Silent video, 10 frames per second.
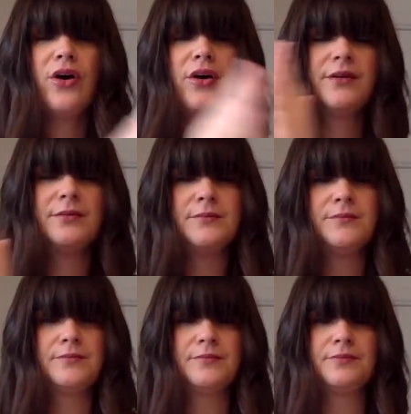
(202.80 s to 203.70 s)

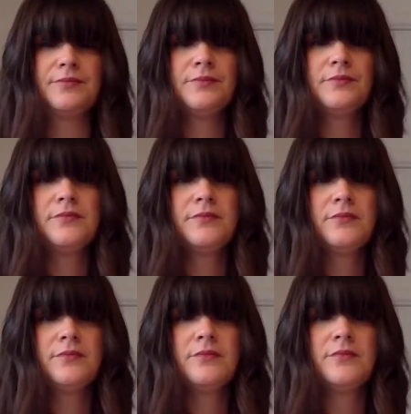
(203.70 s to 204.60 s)

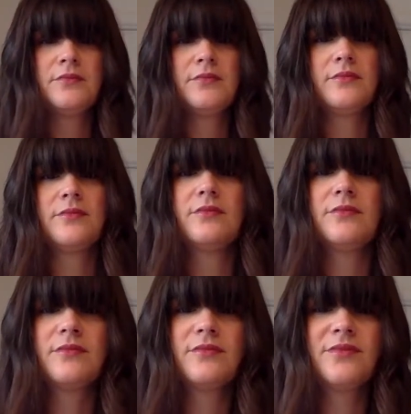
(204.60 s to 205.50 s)

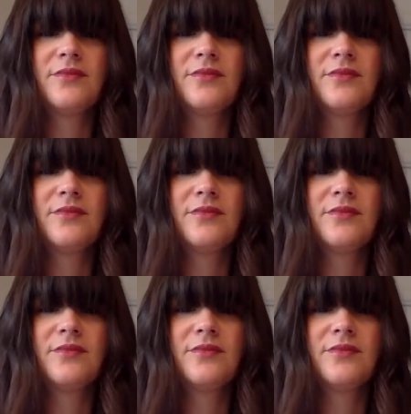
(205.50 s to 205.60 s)
[no speech]